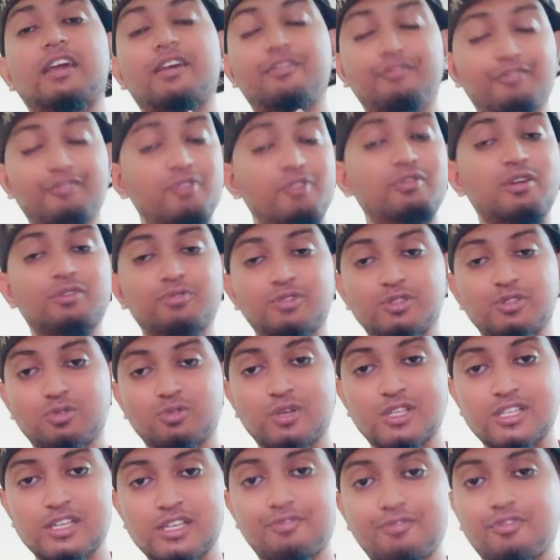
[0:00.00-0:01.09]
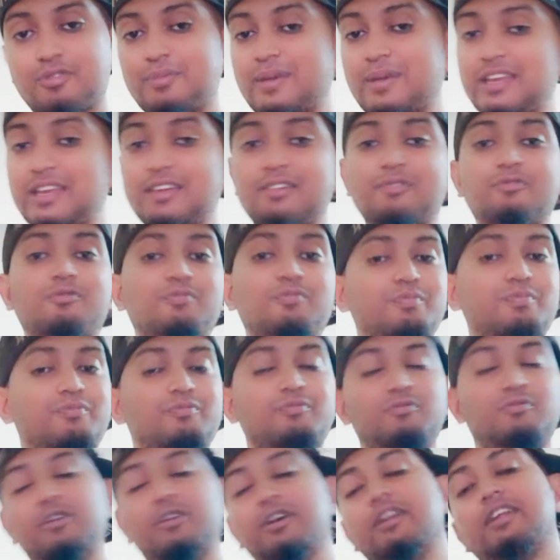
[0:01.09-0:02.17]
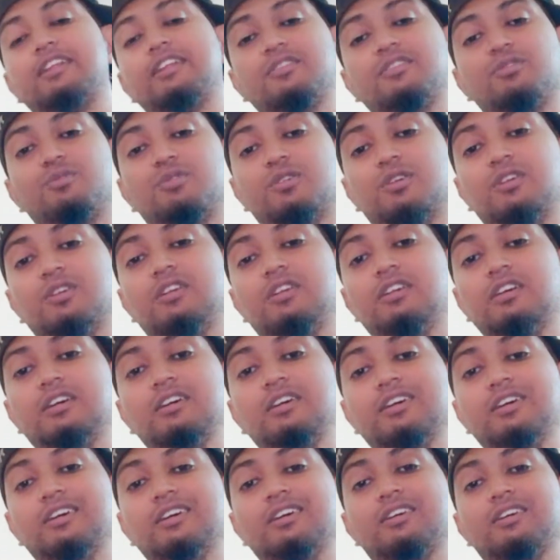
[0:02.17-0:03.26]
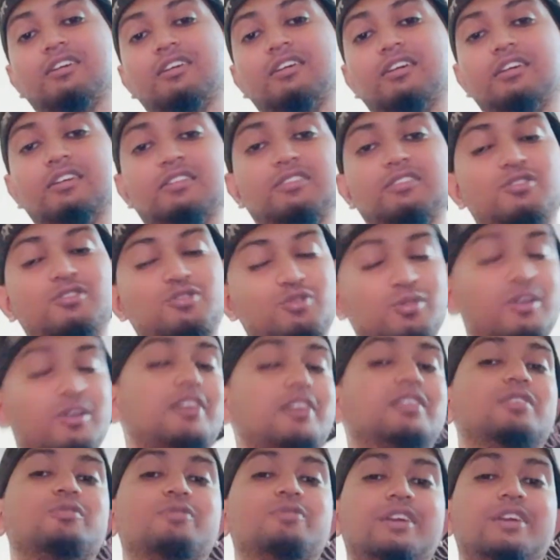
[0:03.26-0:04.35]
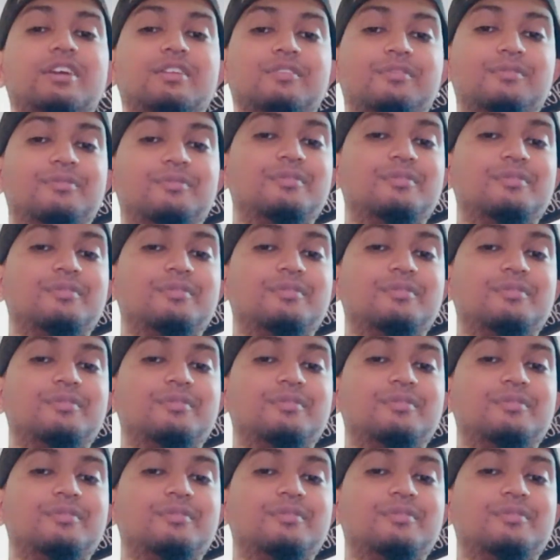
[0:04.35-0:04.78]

everyone who's watching from anywhere in the world, it's together we can,